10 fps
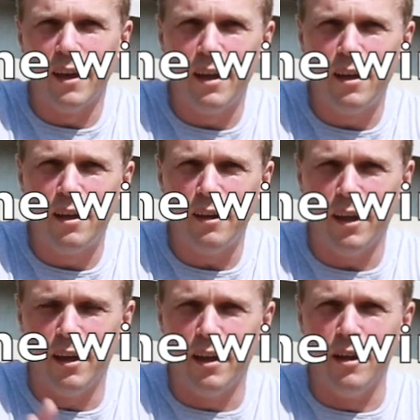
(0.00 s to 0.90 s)
Hey there,
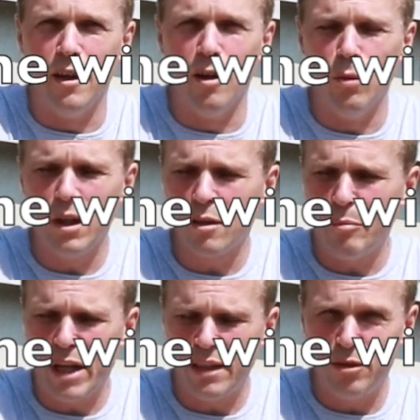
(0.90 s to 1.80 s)
and
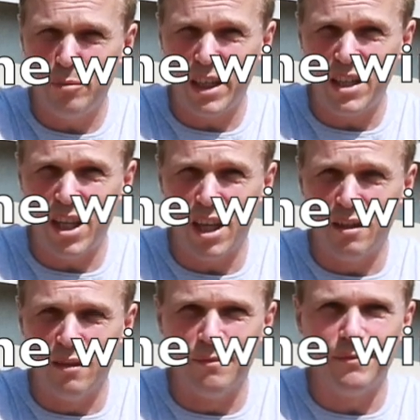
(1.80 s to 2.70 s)
welcome back to my
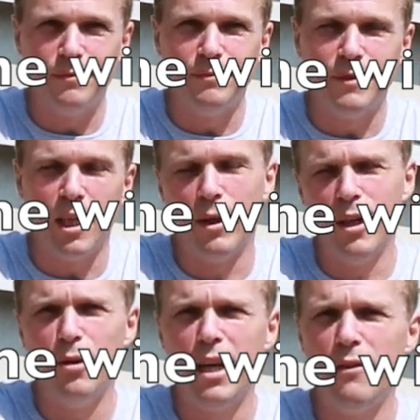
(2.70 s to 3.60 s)
channel. Now, I
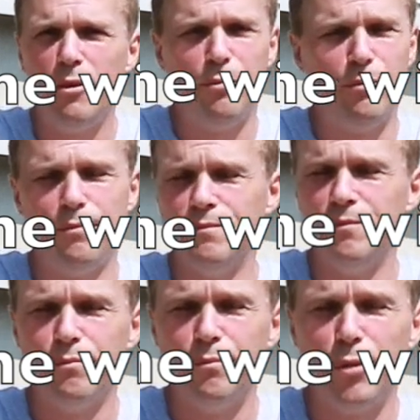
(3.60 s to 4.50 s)
know I haven't
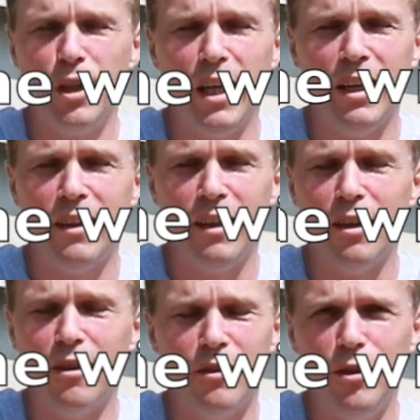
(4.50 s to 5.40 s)
put anything
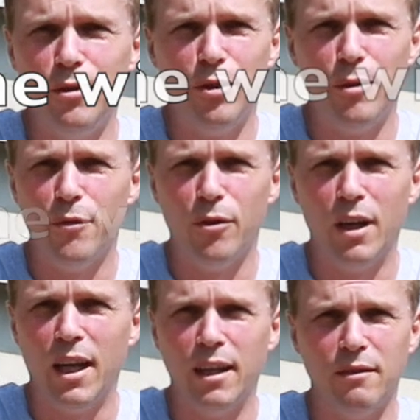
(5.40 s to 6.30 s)
on YouTube for
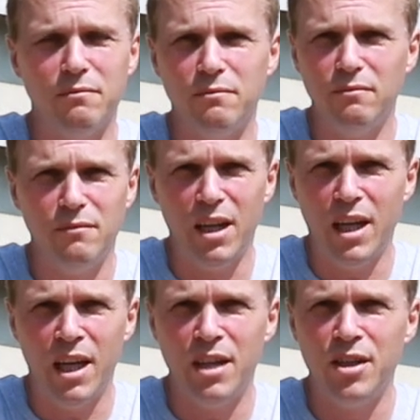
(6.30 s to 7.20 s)
like
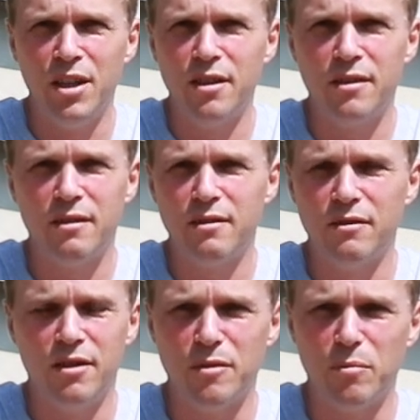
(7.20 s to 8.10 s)

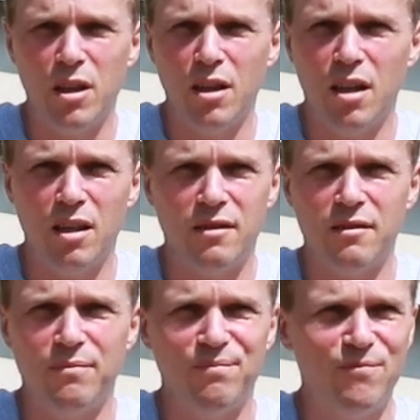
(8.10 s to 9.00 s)
ages, just
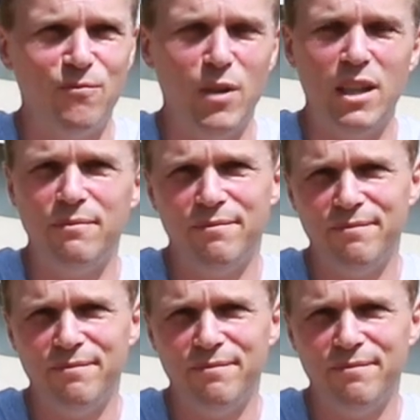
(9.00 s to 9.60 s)
because, well,